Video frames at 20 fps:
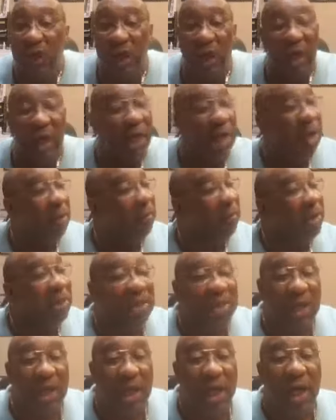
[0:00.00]
the
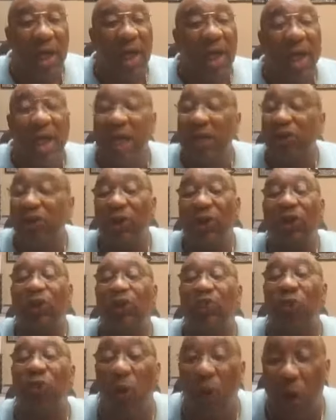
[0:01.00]
enmity is
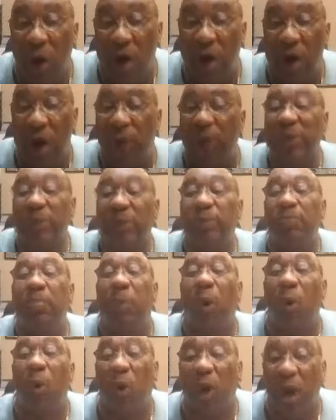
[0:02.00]
destroyed that was
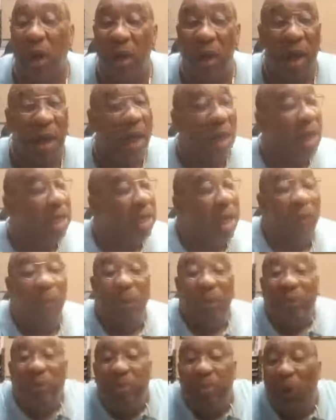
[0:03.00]
spoken, that
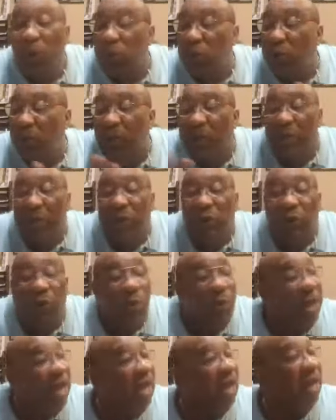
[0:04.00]
was built to be
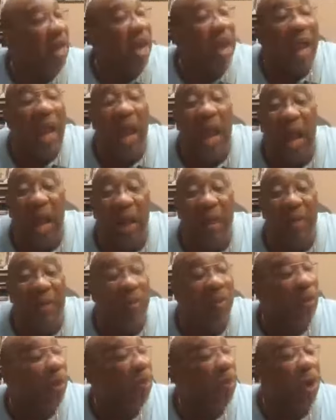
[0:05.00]
between Adam,
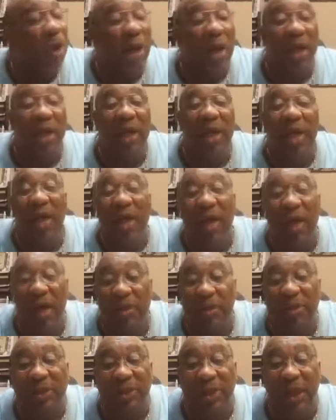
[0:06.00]
uh, uh,
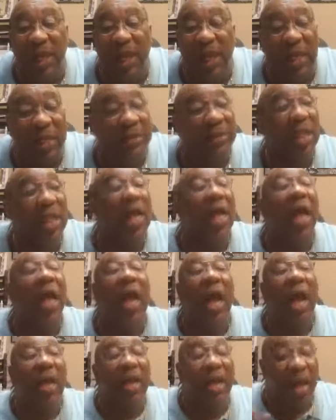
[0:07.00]
Eve seeds
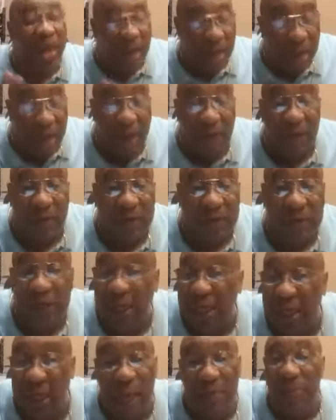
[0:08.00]
and the devil
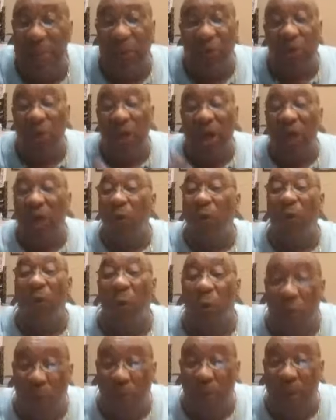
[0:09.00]
seed and between the
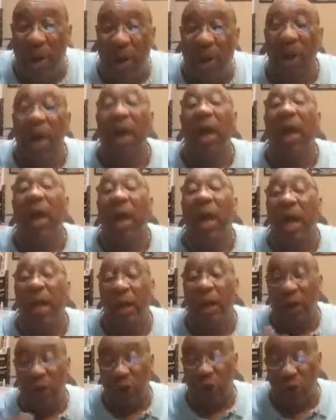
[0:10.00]
woman
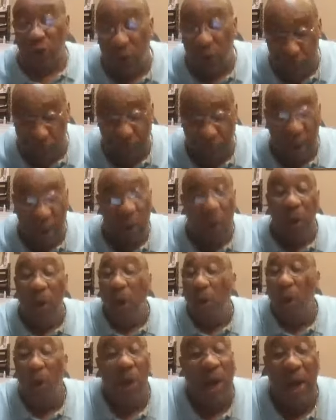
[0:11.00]
and the serpent.
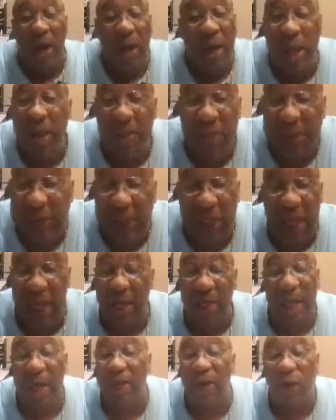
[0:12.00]
Or oh, he was
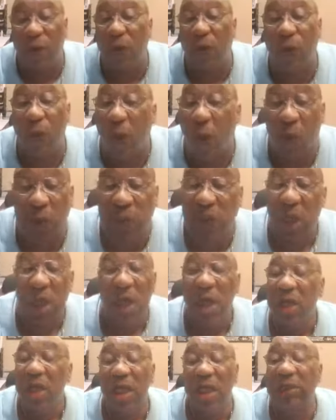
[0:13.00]
saying that the cross
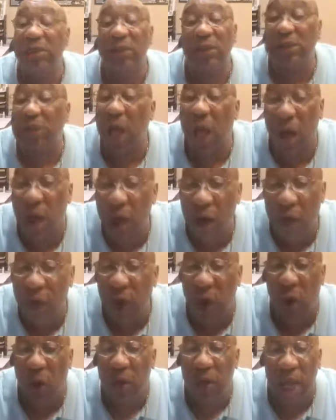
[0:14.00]
dissolved
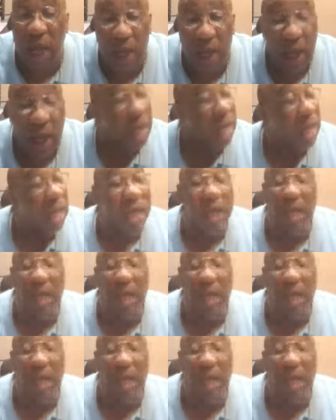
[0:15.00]
all that. And